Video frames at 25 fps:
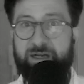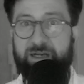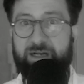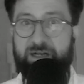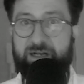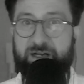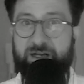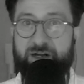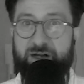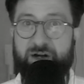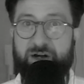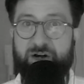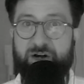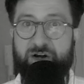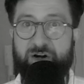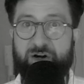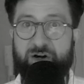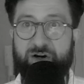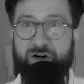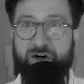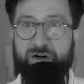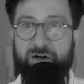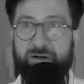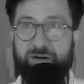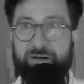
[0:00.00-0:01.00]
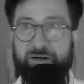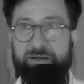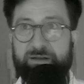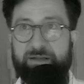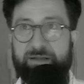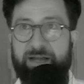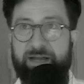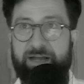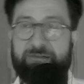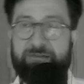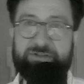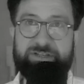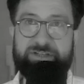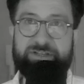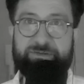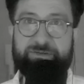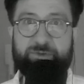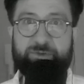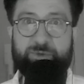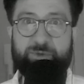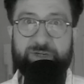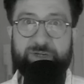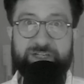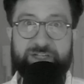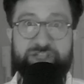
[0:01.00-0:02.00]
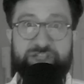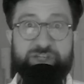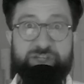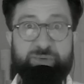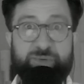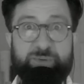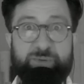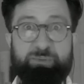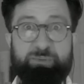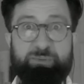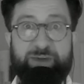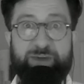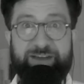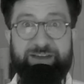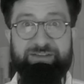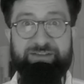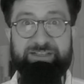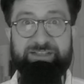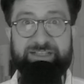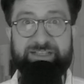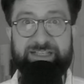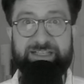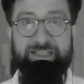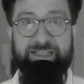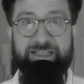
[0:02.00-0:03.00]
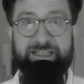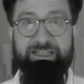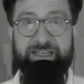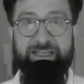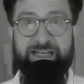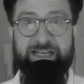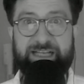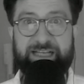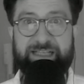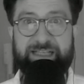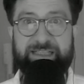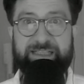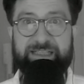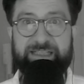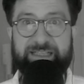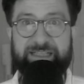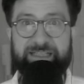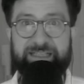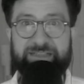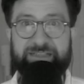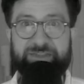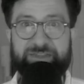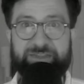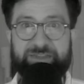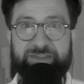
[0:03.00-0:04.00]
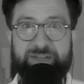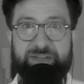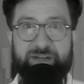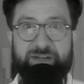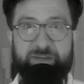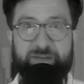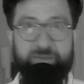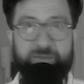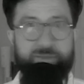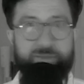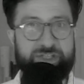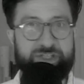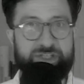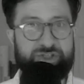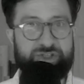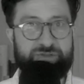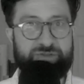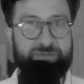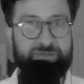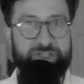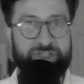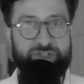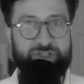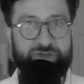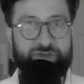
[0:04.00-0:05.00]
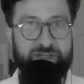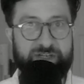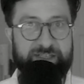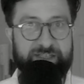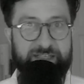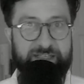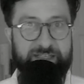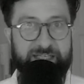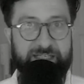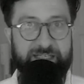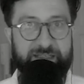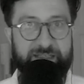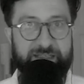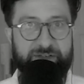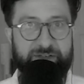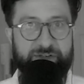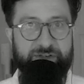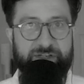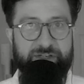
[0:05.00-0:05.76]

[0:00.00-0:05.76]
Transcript: have a different relationship with privacy, and so they're mistrusting.